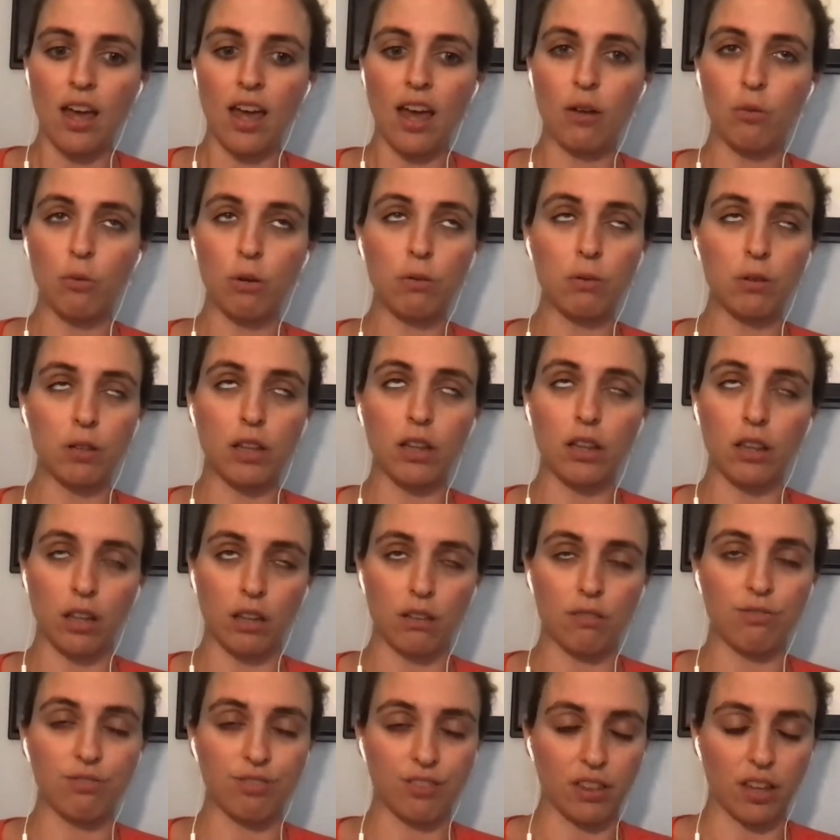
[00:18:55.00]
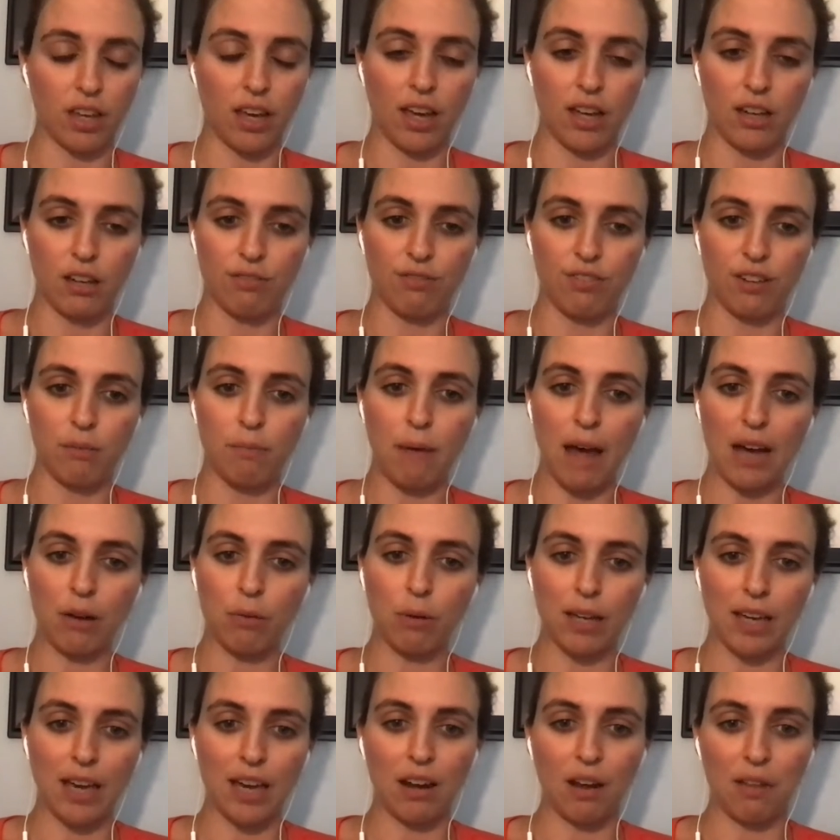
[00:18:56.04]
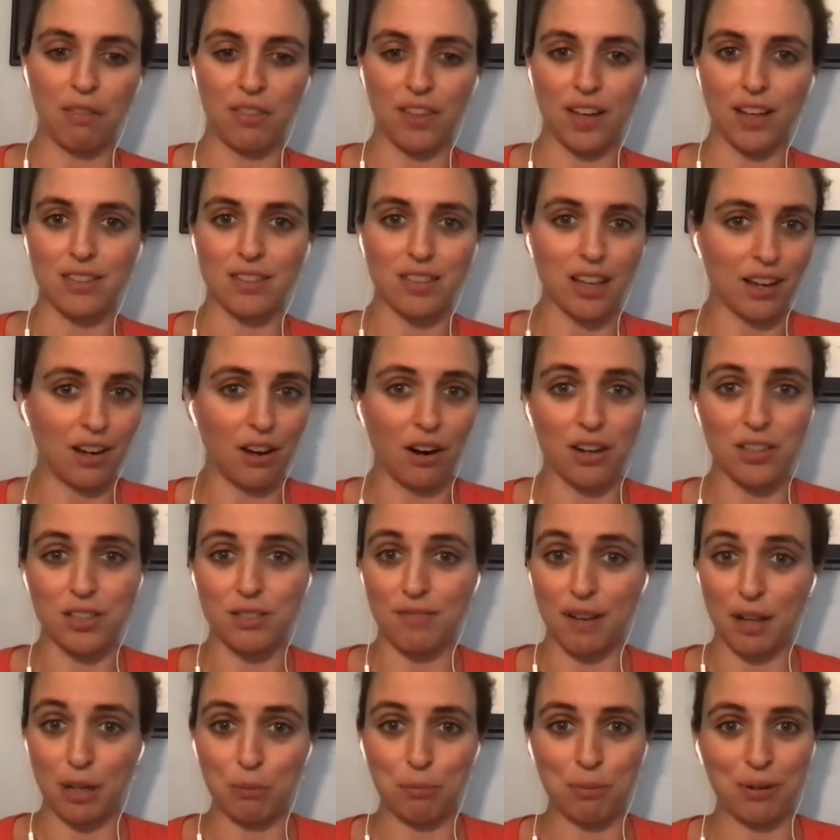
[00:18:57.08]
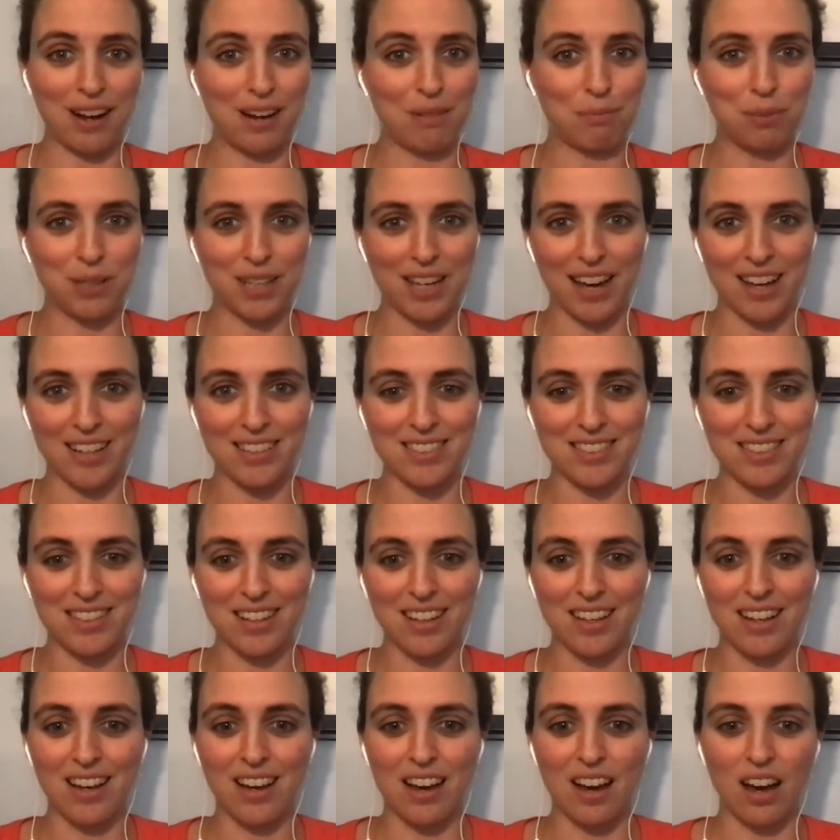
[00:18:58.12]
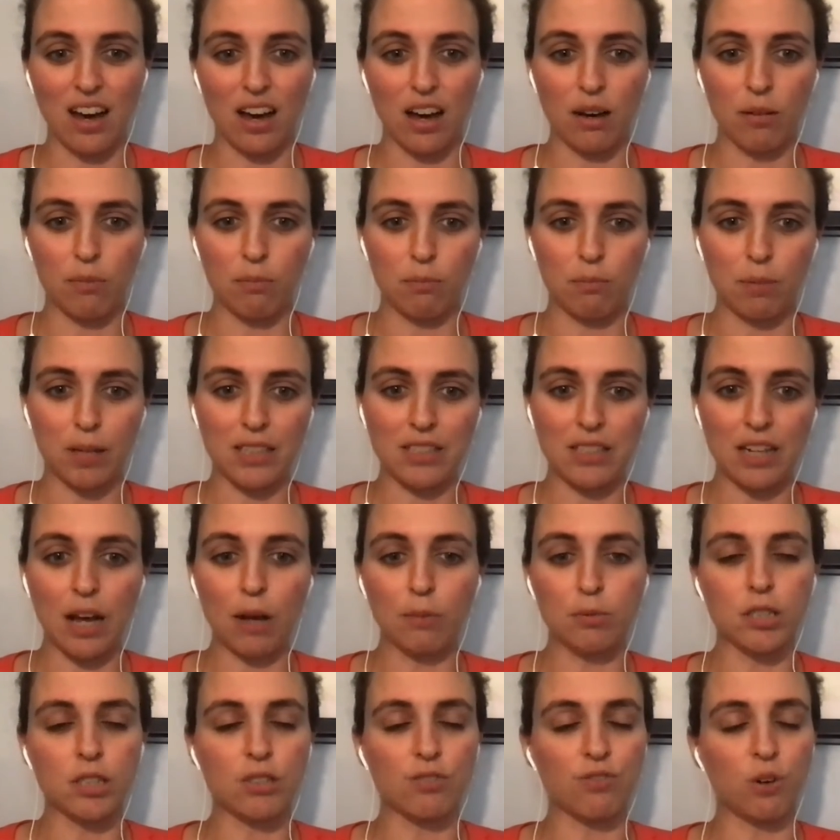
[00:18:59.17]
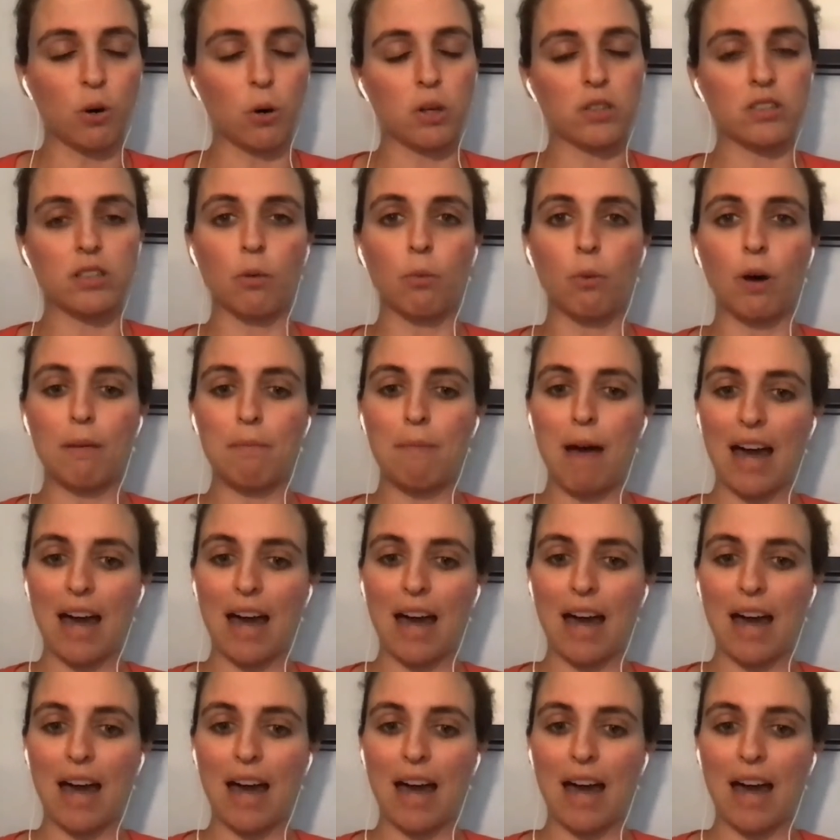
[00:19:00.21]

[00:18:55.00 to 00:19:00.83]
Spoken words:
And we really live for the candid feedback we get on things like our developer NPS, because it helps us focus on what